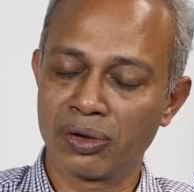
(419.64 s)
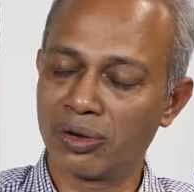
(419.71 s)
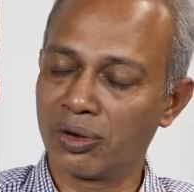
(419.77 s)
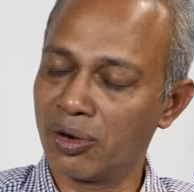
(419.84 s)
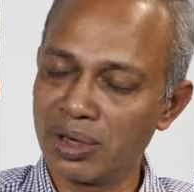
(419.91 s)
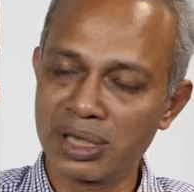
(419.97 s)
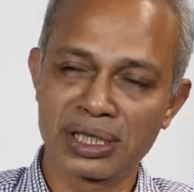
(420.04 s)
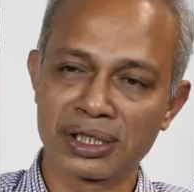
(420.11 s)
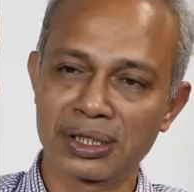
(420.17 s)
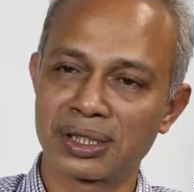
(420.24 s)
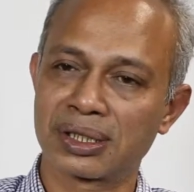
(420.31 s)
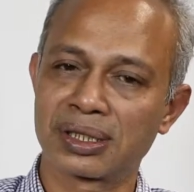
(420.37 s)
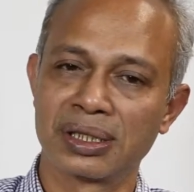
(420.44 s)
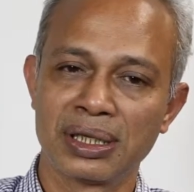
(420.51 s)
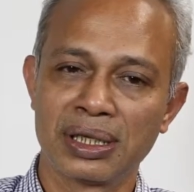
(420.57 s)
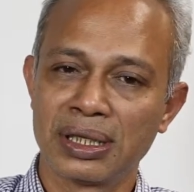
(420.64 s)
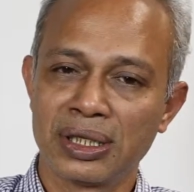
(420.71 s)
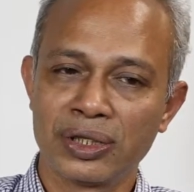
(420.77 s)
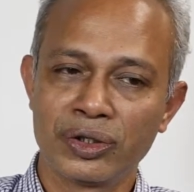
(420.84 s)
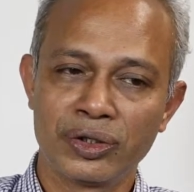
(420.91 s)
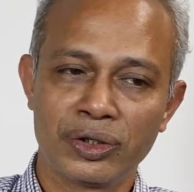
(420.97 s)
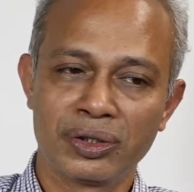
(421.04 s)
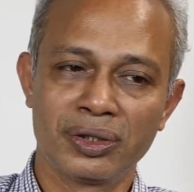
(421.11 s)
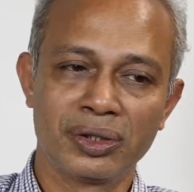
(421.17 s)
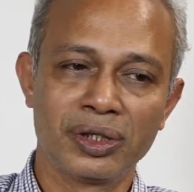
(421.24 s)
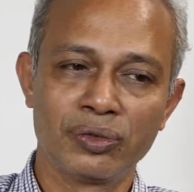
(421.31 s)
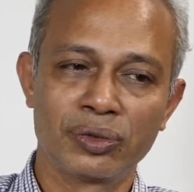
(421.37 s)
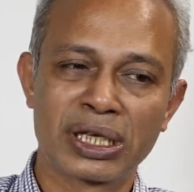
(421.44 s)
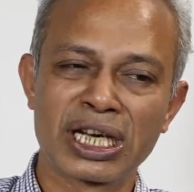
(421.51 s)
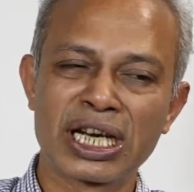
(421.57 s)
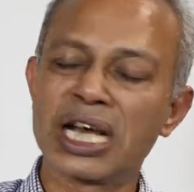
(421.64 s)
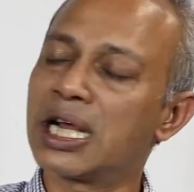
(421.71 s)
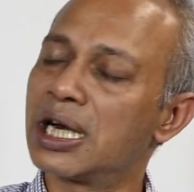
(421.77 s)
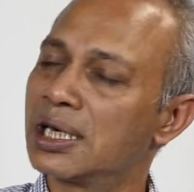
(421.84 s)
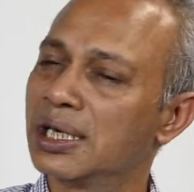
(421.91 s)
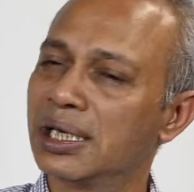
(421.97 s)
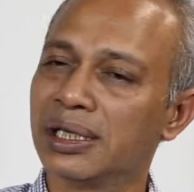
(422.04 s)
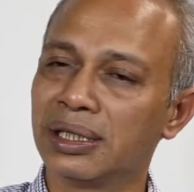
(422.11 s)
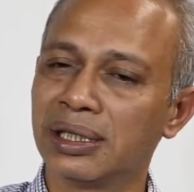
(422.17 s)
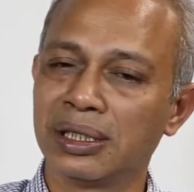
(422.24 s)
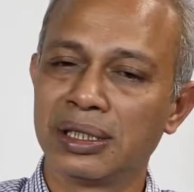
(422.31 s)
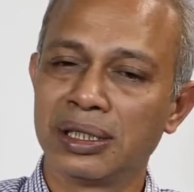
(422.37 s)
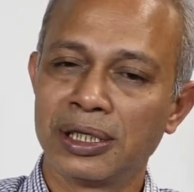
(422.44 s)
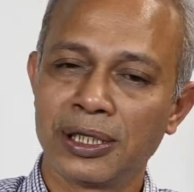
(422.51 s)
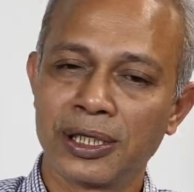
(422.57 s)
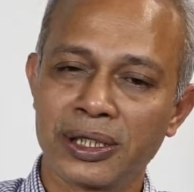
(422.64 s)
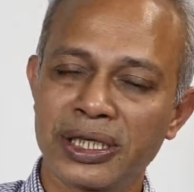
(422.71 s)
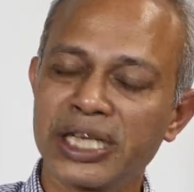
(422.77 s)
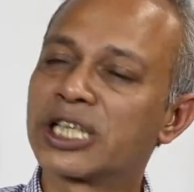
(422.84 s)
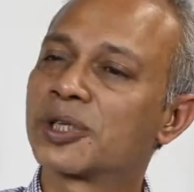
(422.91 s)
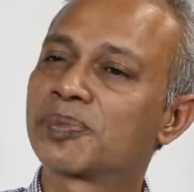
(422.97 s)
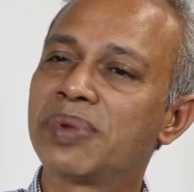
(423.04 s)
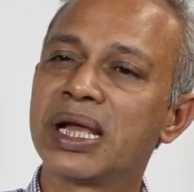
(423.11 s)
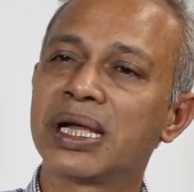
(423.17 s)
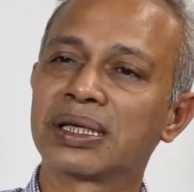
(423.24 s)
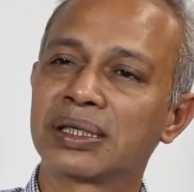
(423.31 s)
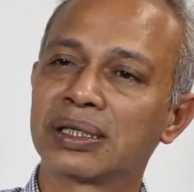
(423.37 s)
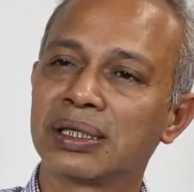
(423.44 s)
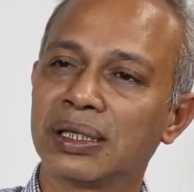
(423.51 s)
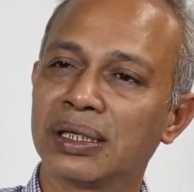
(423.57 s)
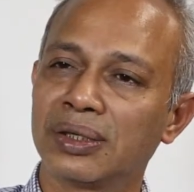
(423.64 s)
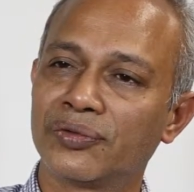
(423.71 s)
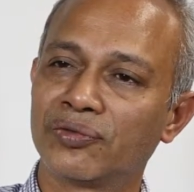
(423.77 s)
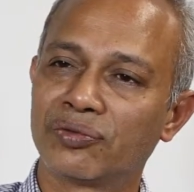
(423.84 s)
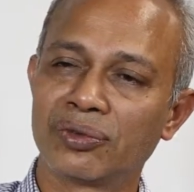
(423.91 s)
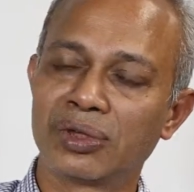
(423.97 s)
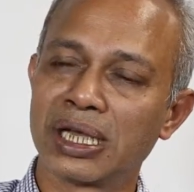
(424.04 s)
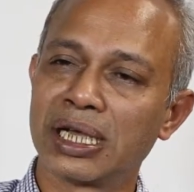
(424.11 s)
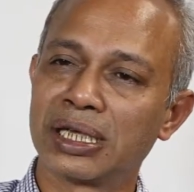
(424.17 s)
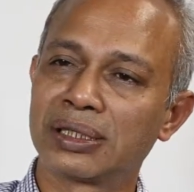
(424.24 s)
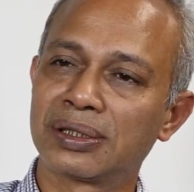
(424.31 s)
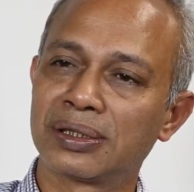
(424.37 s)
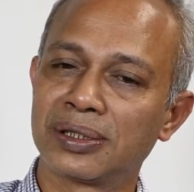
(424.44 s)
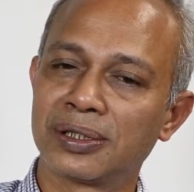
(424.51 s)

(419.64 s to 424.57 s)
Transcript: organs, you can hardly expect that